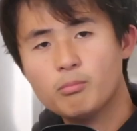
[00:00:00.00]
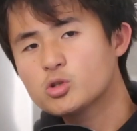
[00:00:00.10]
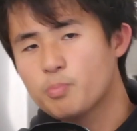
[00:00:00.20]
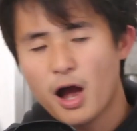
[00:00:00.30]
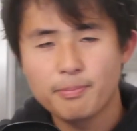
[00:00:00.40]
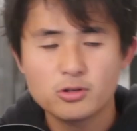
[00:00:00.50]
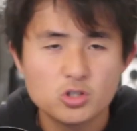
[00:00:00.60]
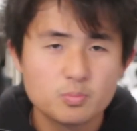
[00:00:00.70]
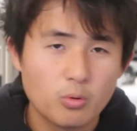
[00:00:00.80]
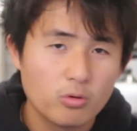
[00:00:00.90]
The most popular
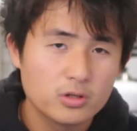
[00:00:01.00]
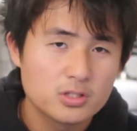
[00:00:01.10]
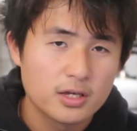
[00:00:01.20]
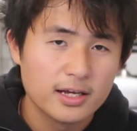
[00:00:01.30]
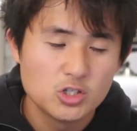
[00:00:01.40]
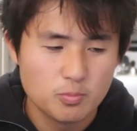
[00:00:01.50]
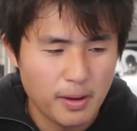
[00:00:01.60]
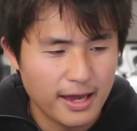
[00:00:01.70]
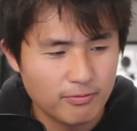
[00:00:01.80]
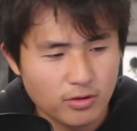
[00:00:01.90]
sports in
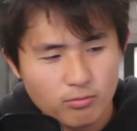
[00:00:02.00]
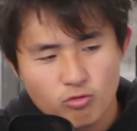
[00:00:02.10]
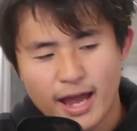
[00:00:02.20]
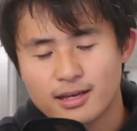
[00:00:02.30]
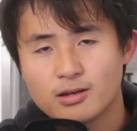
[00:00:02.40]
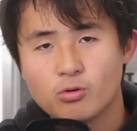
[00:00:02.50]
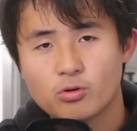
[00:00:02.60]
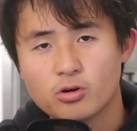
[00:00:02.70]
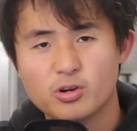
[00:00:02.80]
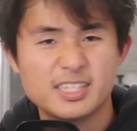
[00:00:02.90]
Japan from the ranking
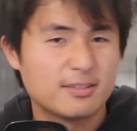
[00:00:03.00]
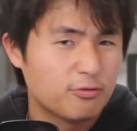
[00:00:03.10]
order is